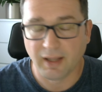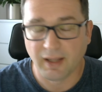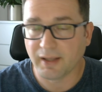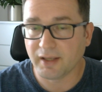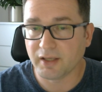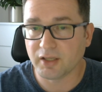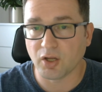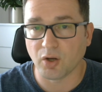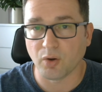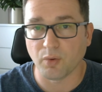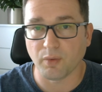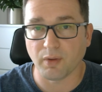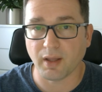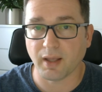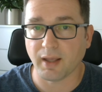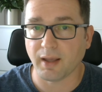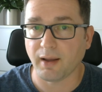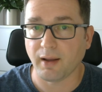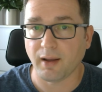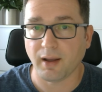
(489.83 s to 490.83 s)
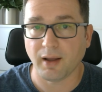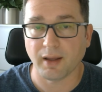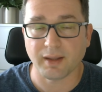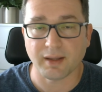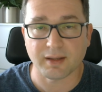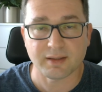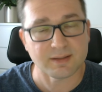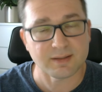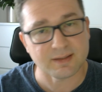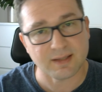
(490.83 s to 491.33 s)
I
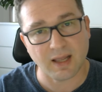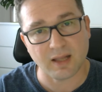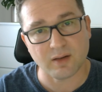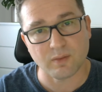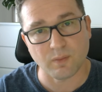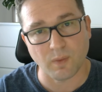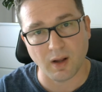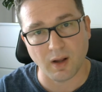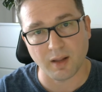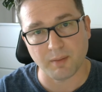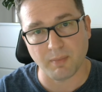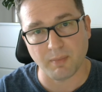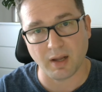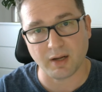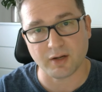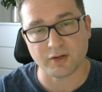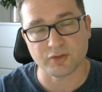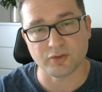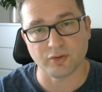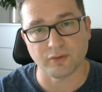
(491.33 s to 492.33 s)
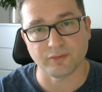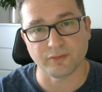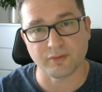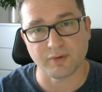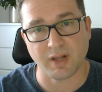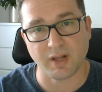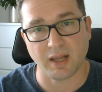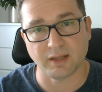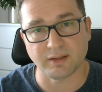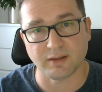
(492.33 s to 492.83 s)
understand why Microsoft
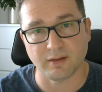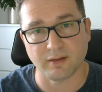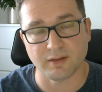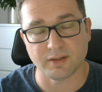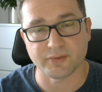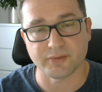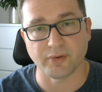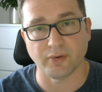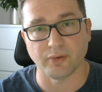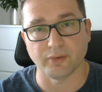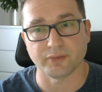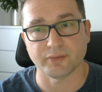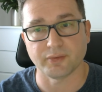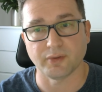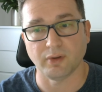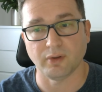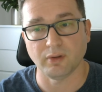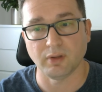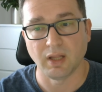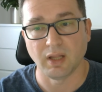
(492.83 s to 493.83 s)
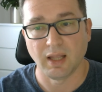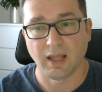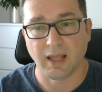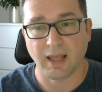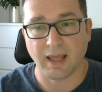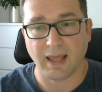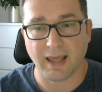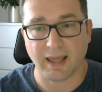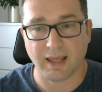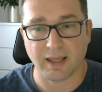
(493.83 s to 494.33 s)
created this console,
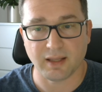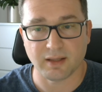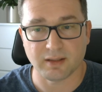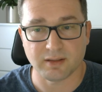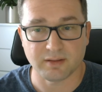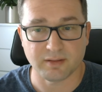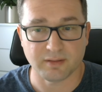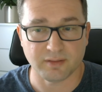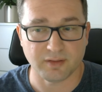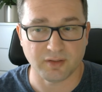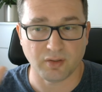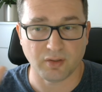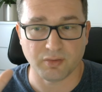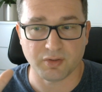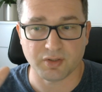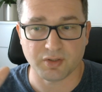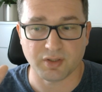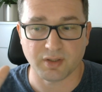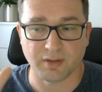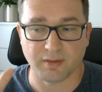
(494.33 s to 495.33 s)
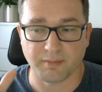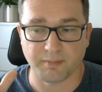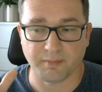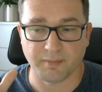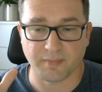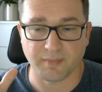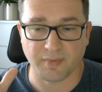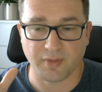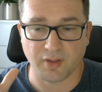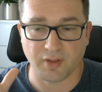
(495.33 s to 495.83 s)
and,
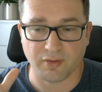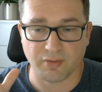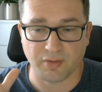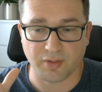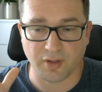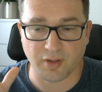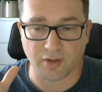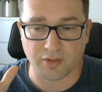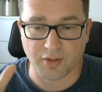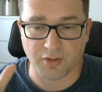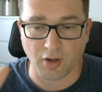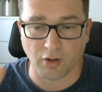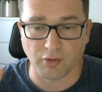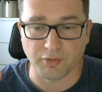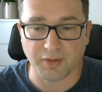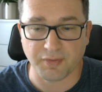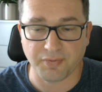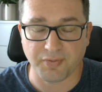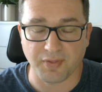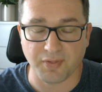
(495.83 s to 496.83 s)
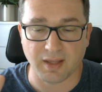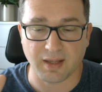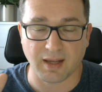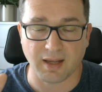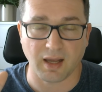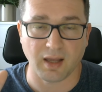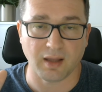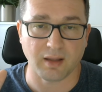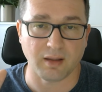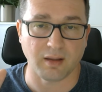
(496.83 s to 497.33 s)
the only thing
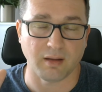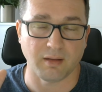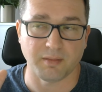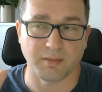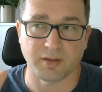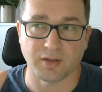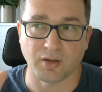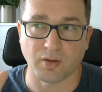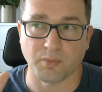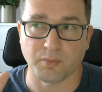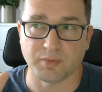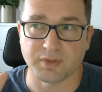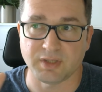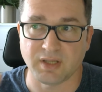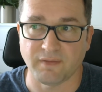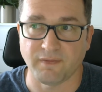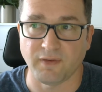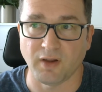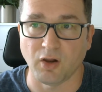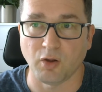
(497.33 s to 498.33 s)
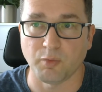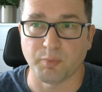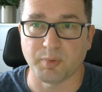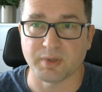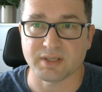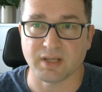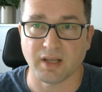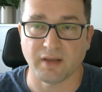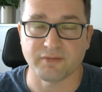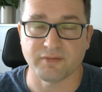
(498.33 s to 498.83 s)

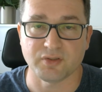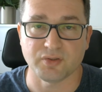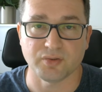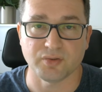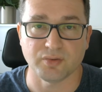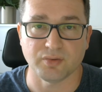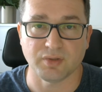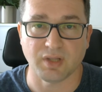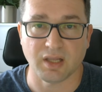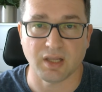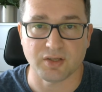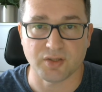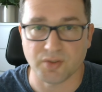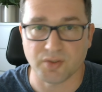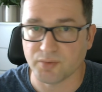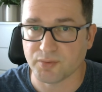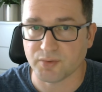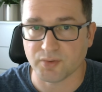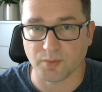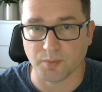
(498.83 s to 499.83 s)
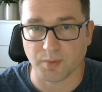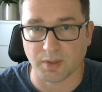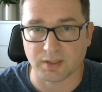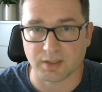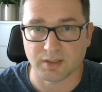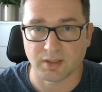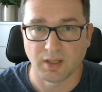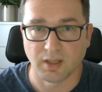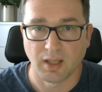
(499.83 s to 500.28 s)
developers have to get used to it.